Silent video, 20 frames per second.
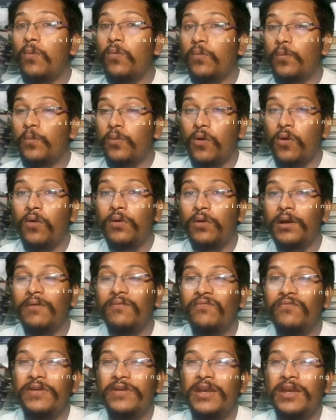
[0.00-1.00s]

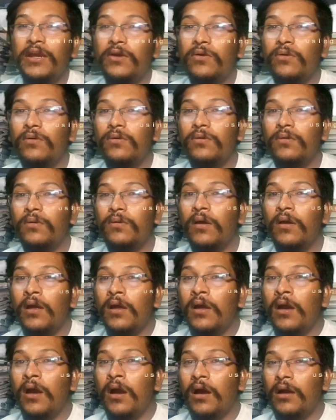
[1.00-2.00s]
program we need to
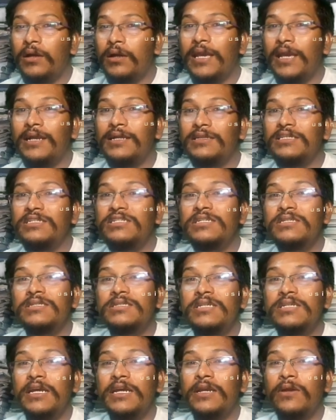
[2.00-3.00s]
take this
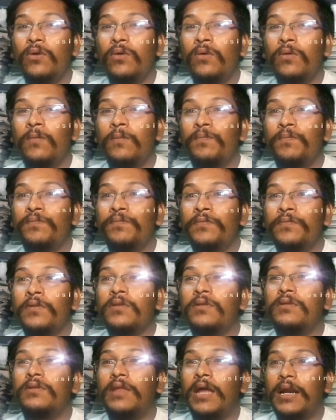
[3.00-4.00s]
initiative?
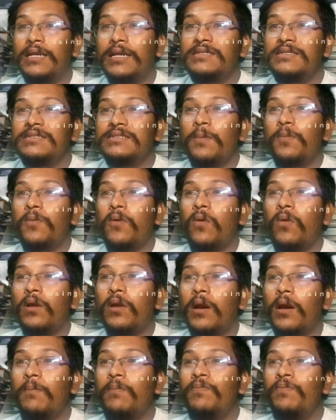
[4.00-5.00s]
That is the
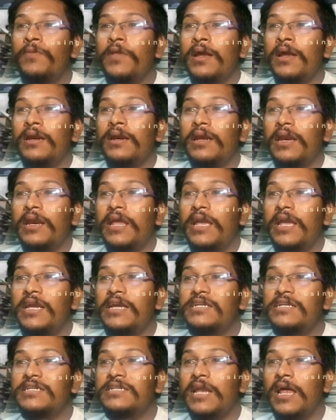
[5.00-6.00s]
program
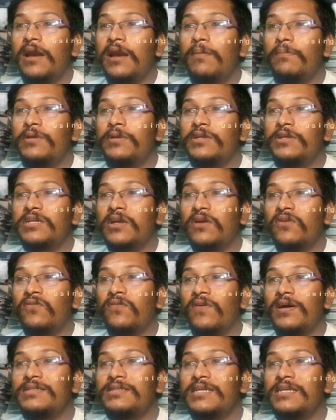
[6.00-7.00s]
National Mission
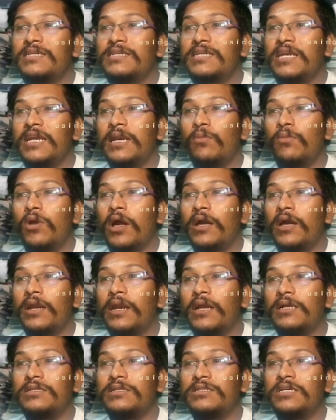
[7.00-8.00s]
for Sustainable
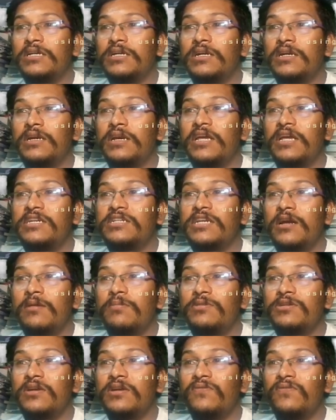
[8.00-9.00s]
Agriculture. National
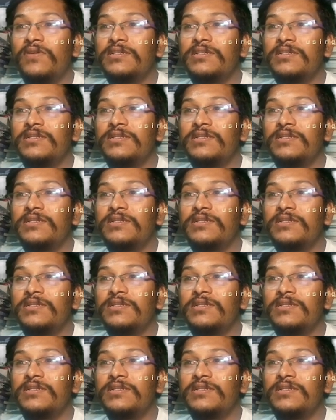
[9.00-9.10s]
Mission for